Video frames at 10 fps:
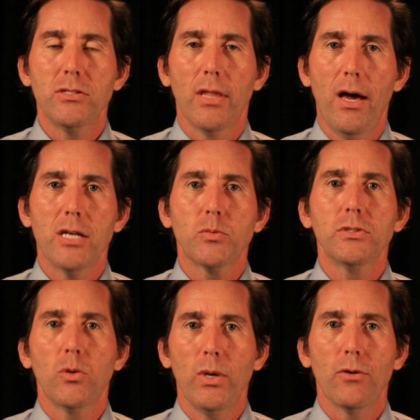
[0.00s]
the hospital,
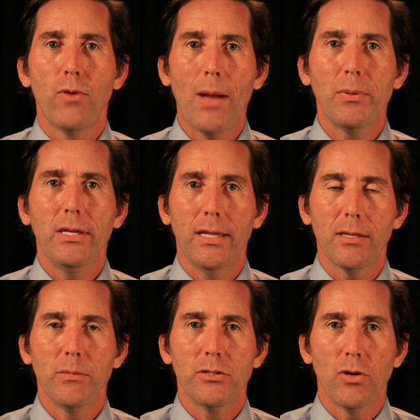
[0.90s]
so we could rapidly get
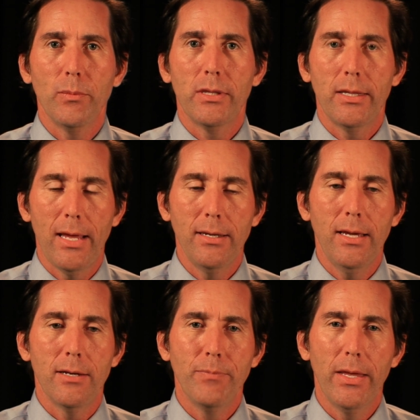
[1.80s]
them the treatment that they
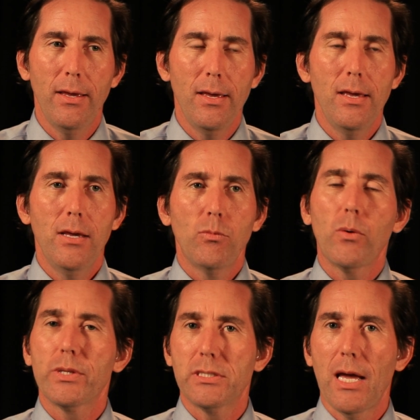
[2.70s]
need. Well,
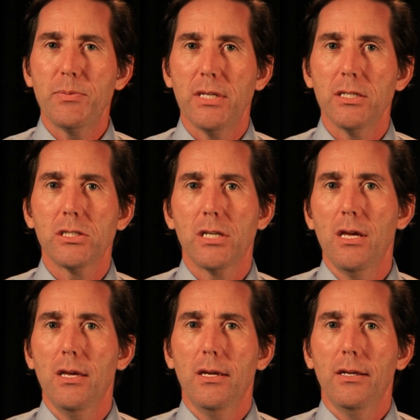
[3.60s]
with sepsis,
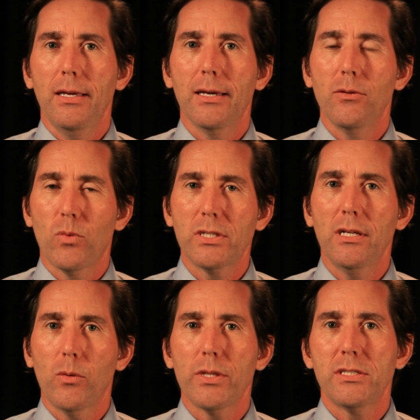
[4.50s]
we're
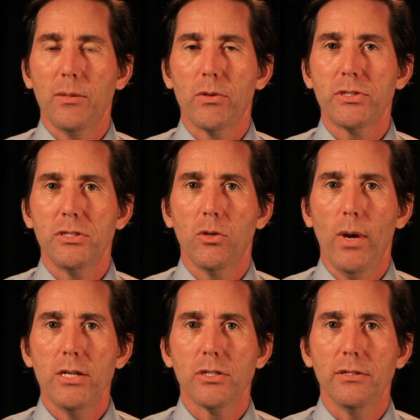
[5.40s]
dealing with a similar
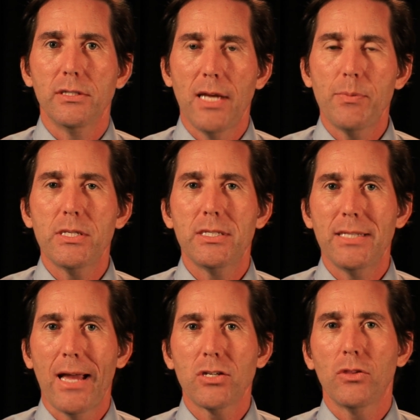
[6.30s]
situation. Sepsis is
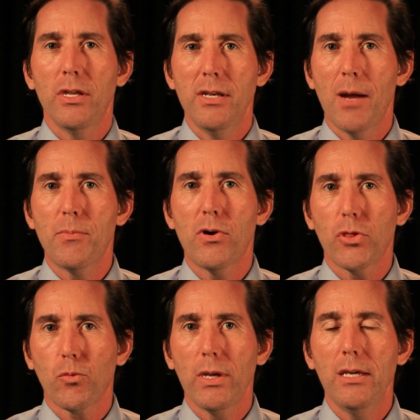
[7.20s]
actually the
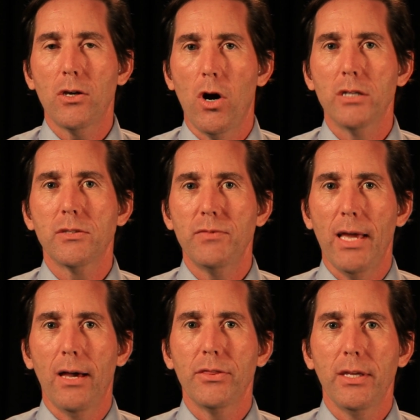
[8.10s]
#3 cause of
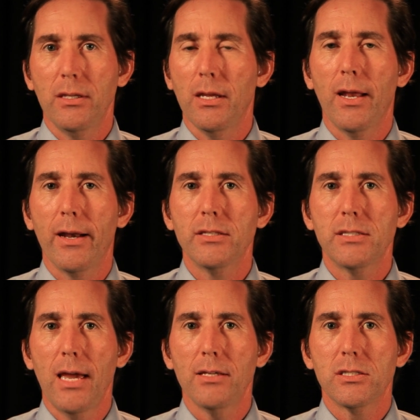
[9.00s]
death in the United
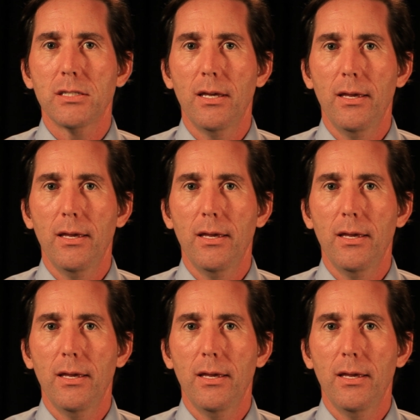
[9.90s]
States.